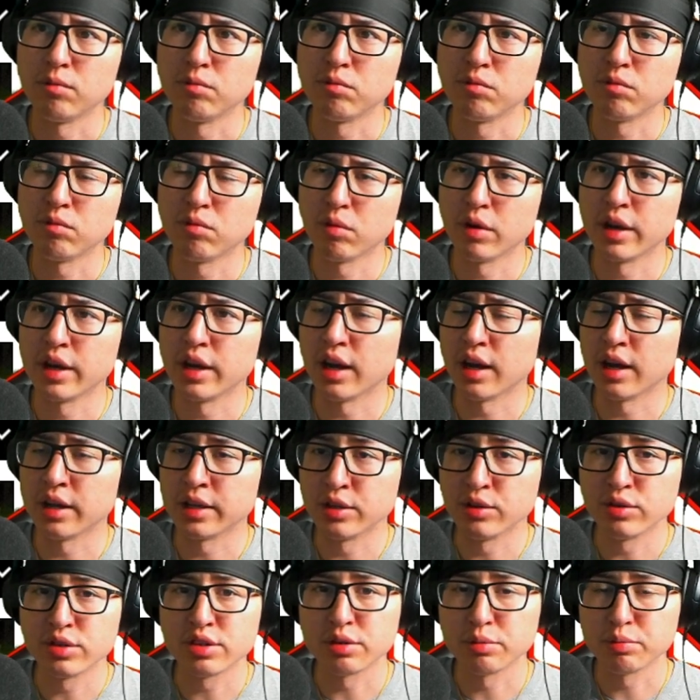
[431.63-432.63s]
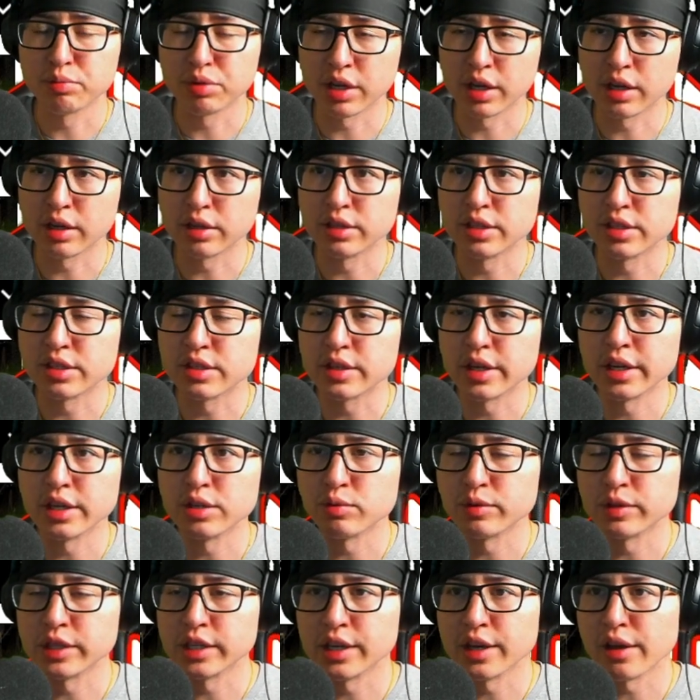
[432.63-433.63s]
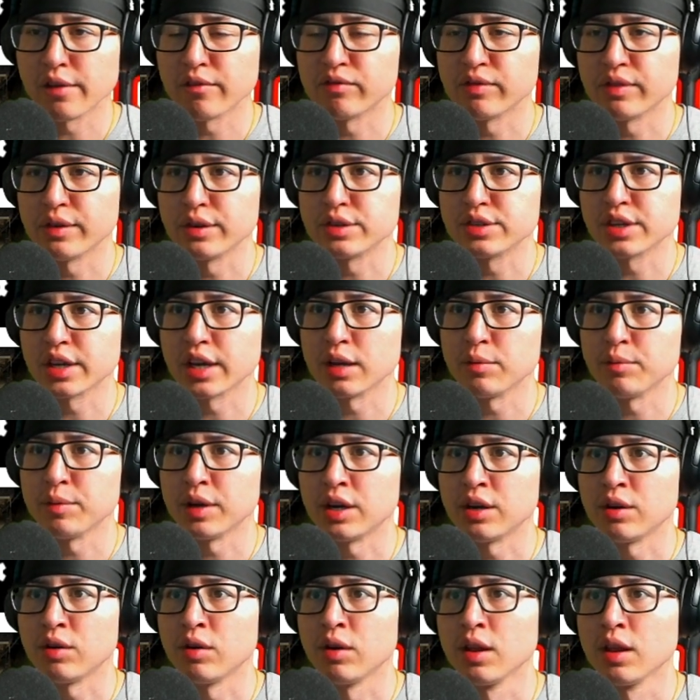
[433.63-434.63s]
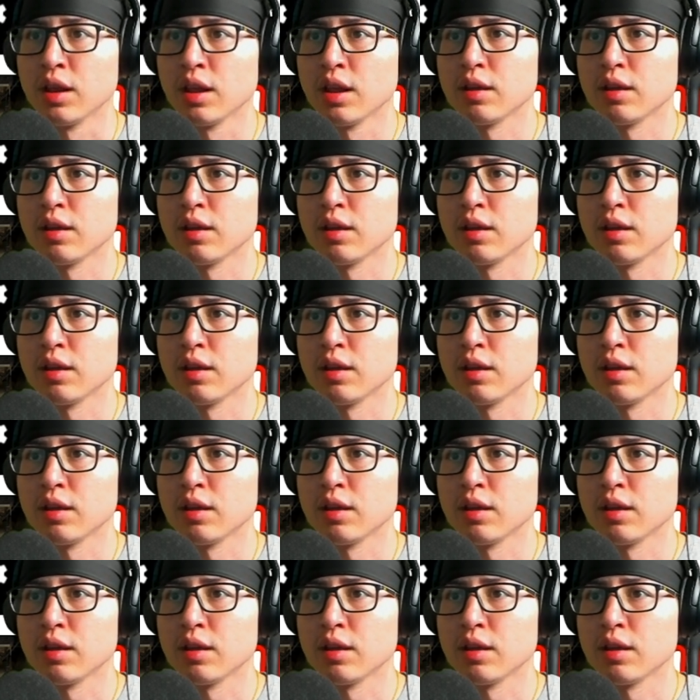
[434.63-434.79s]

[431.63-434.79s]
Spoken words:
when I used to play on this stage when the game first came out.